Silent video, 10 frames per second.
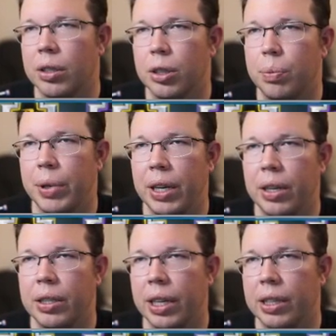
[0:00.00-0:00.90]
kind of
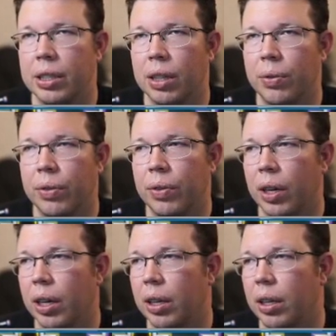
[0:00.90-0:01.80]
speed set stuff
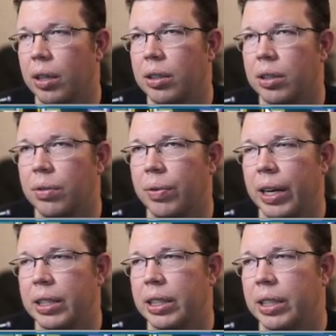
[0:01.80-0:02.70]
we've got. This is our
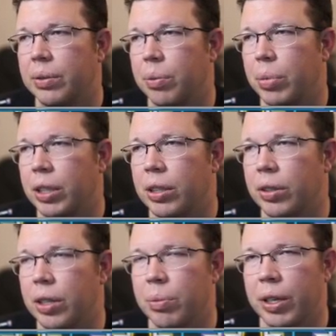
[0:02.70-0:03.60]
fastest, plus
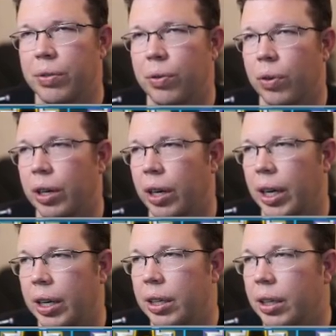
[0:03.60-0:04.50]
13, but it's four
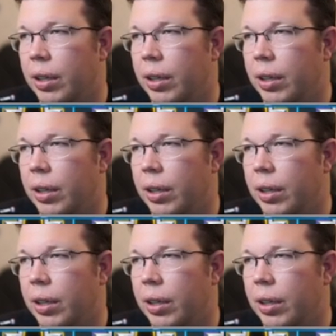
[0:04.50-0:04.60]
dot.